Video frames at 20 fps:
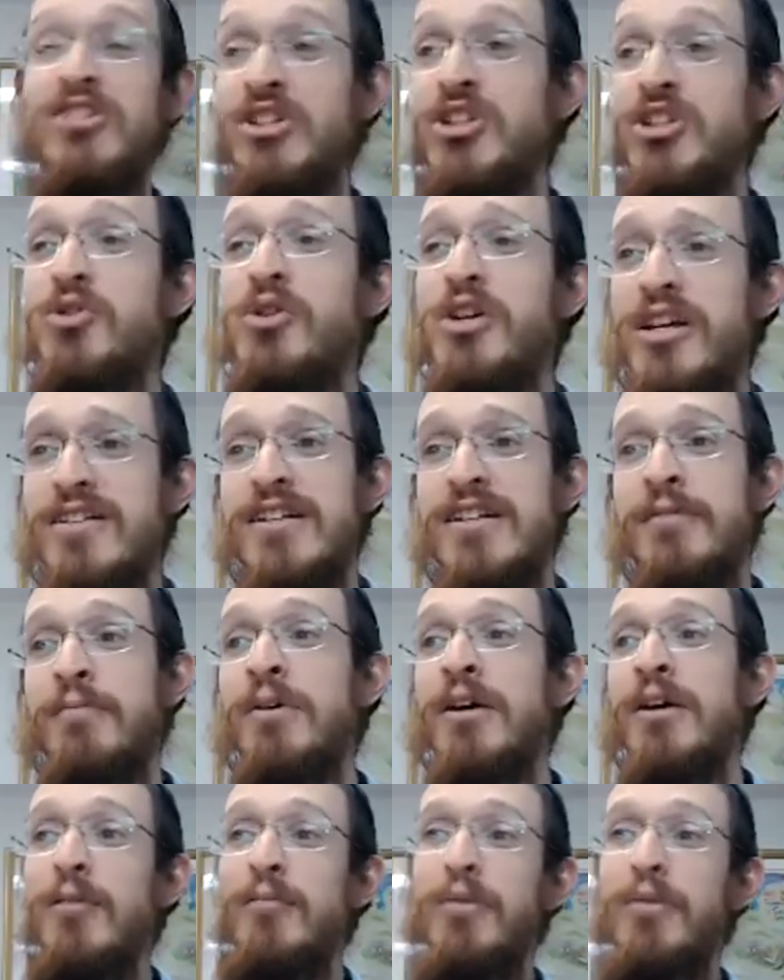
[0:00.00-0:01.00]
in Judaism,
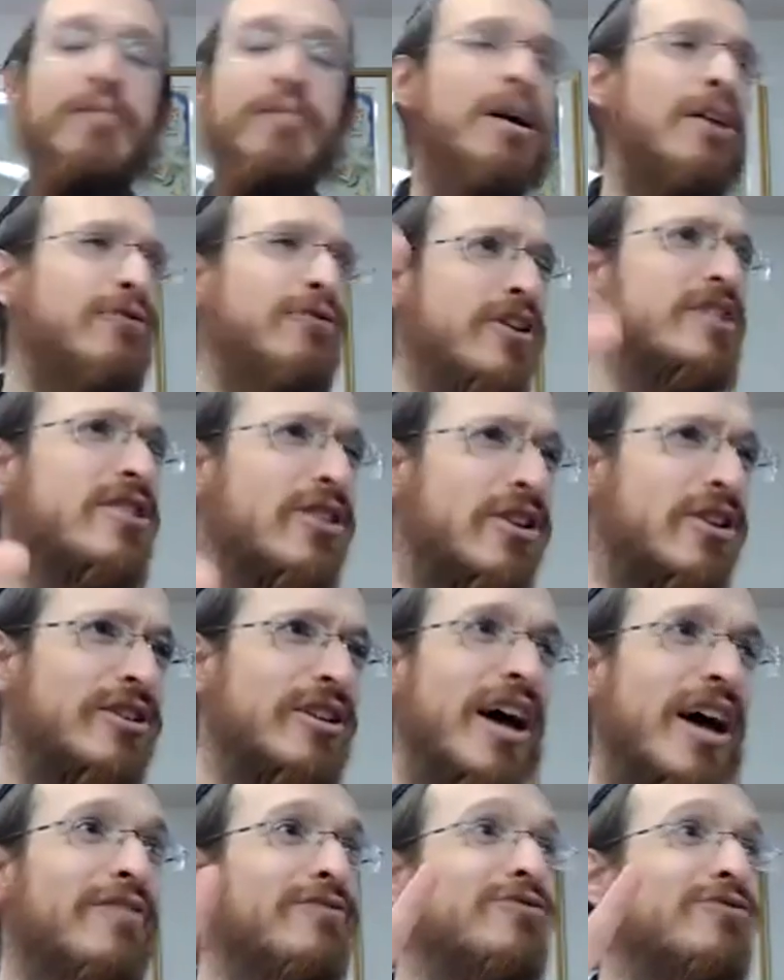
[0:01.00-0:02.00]
but in my physical
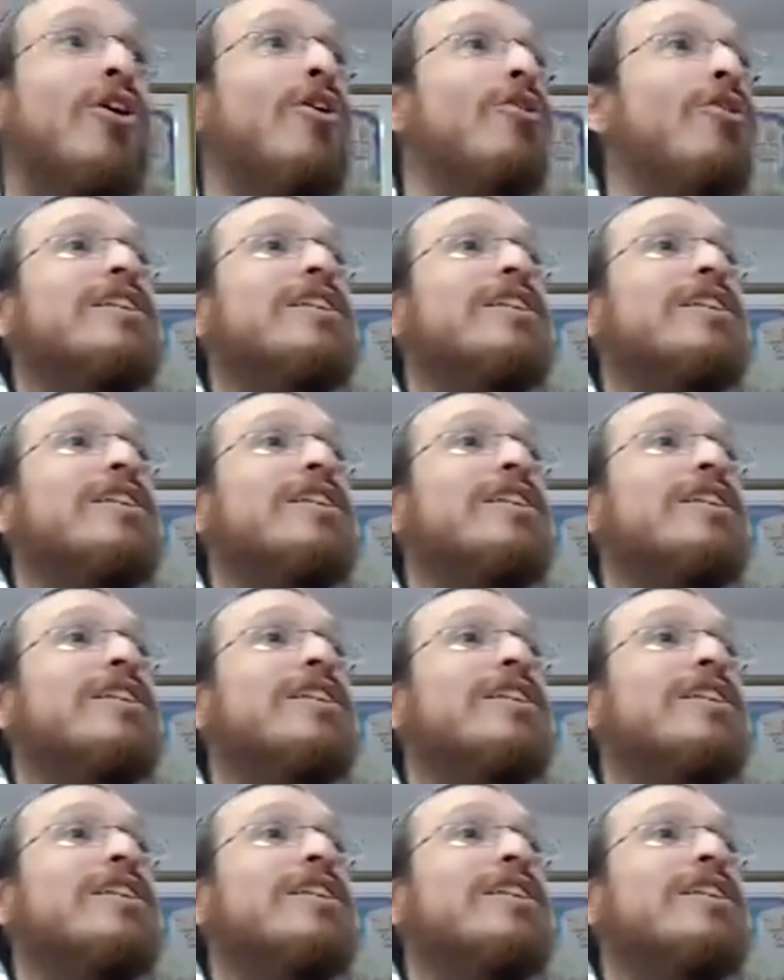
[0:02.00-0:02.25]
life, no,